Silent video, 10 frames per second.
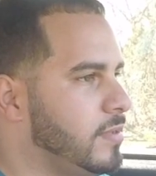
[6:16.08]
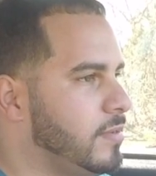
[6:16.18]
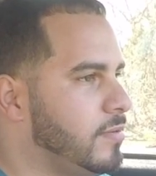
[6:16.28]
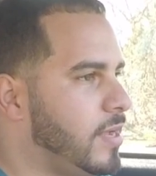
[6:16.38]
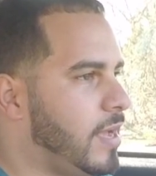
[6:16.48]

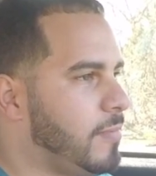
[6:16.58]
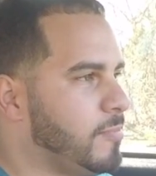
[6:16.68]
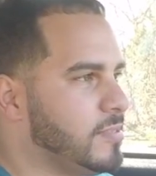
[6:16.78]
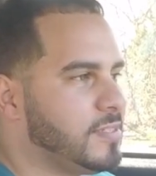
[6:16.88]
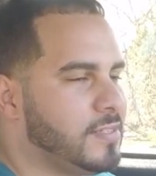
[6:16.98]
Look what
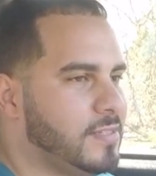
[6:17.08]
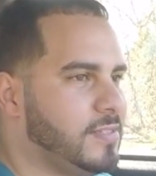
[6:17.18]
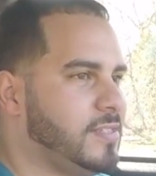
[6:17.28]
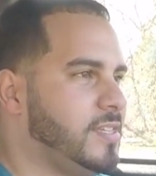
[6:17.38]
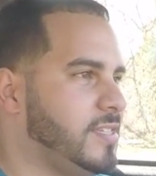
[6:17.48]
happens.
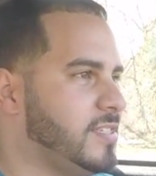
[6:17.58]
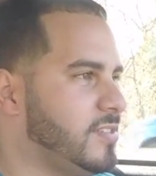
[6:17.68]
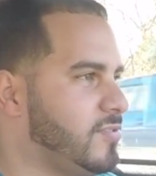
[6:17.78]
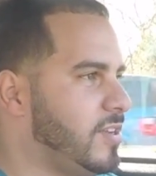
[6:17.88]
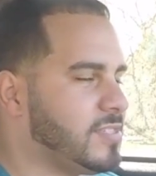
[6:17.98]

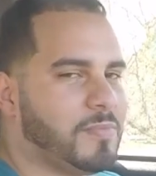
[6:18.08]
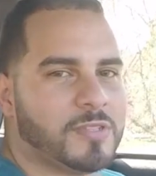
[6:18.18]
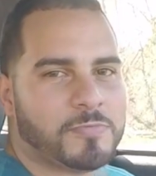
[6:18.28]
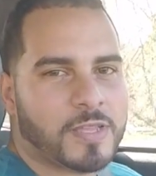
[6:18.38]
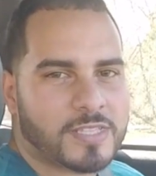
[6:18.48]
Jesus Christ, I
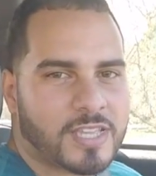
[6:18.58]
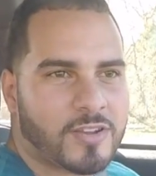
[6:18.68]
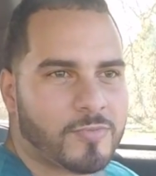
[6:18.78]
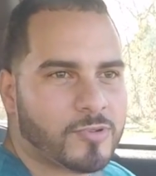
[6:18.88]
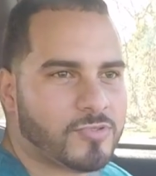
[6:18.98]
must be a
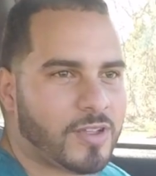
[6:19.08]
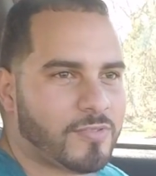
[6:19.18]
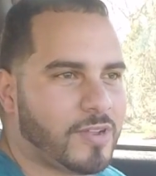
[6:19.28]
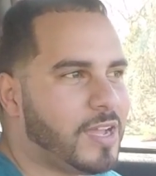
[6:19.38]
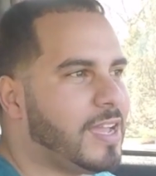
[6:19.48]
terrible
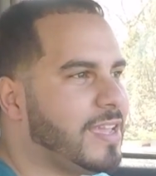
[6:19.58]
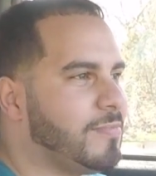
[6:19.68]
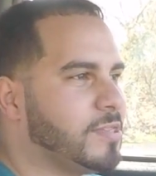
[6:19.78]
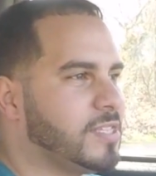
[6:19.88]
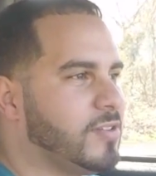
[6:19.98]
driver. I
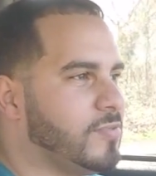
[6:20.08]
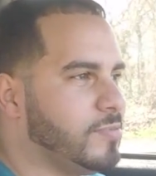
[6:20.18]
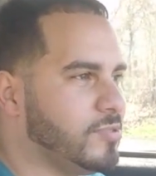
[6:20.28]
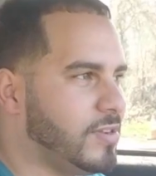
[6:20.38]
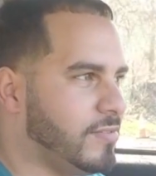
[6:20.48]
am a
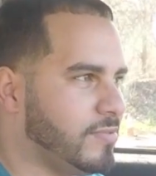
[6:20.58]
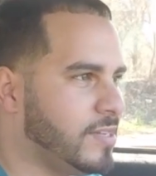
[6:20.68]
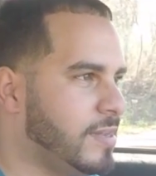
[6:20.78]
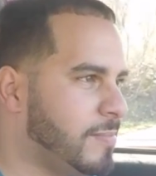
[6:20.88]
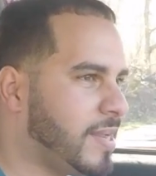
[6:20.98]
terrible driver.
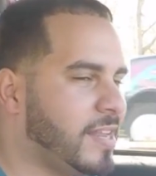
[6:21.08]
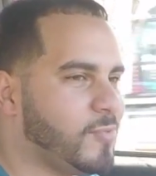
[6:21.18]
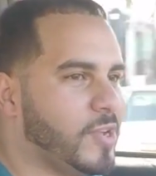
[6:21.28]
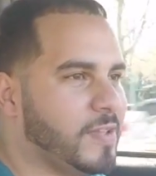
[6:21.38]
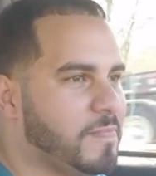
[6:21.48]
But
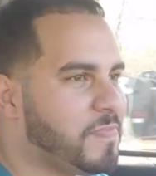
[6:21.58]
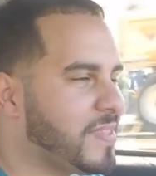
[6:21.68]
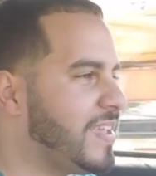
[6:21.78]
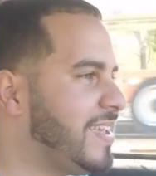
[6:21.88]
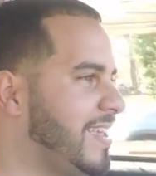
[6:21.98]
anyway,
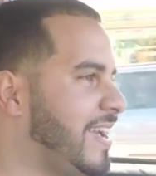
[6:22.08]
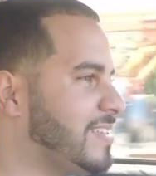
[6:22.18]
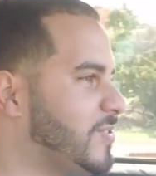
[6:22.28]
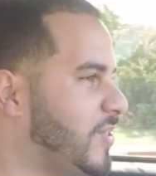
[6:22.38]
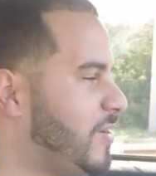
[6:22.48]
yeah,
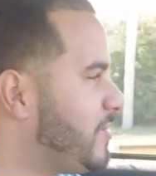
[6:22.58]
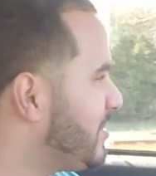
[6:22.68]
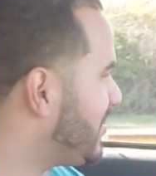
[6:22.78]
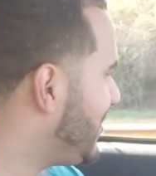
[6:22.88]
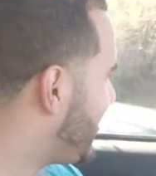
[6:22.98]
so that
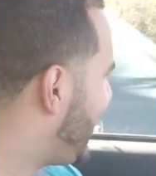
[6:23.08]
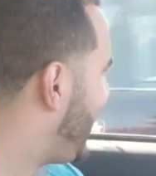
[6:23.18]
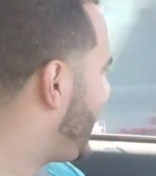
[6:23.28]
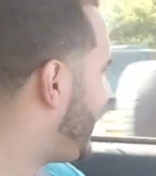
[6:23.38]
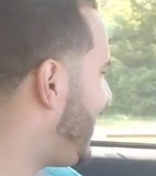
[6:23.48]
was the third car
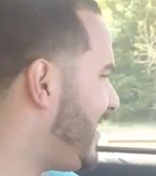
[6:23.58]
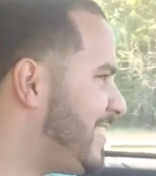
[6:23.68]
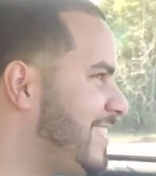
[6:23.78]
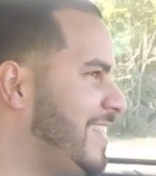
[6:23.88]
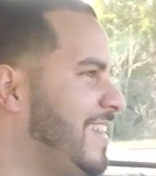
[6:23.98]
I got.
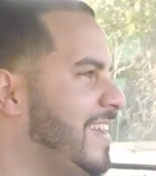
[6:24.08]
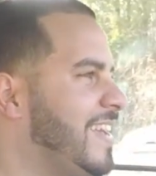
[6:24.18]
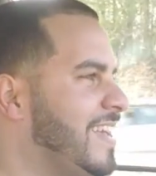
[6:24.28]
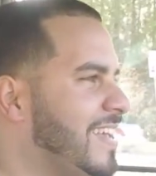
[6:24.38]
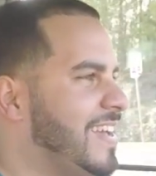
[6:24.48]

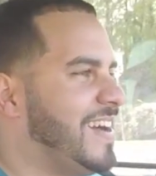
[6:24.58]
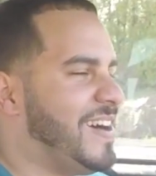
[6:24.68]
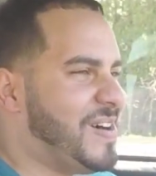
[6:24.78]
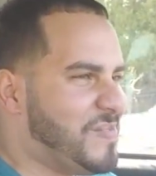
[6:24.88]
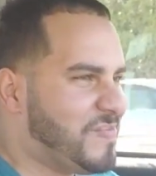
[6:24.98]

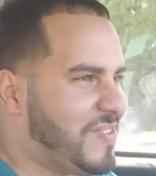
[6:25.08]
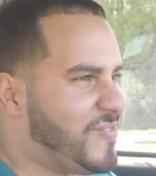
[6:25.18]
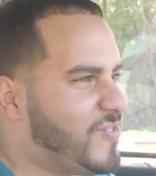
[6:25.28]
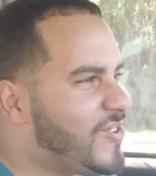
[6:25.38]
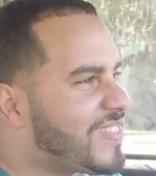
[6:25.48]
The
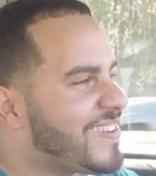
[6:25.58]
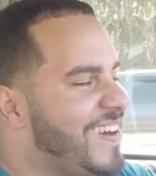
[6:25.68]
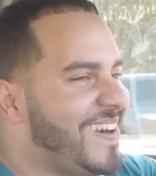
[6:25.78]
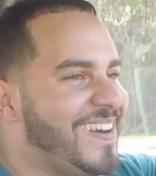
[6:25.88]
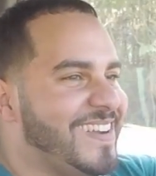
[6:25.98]
fourth
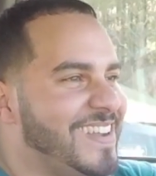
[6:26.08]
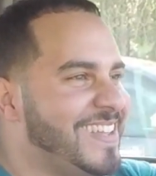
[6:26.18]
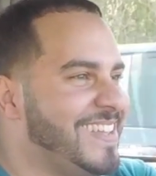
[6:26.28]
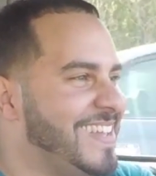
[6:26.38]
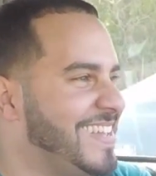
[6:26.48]
car,
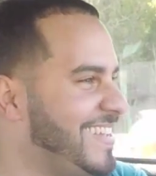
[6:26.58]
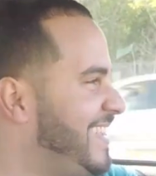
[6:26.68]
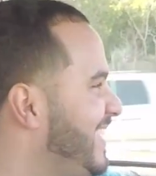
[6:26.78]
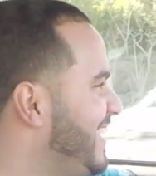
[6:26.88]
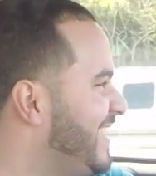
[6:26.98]

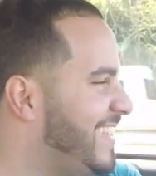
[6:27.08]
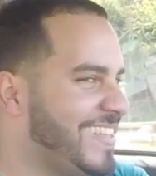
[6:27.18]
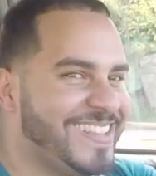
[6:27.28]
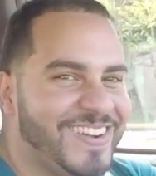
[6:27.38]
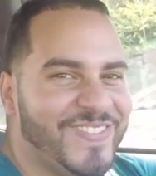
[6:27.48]

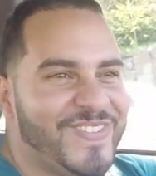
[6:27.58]
the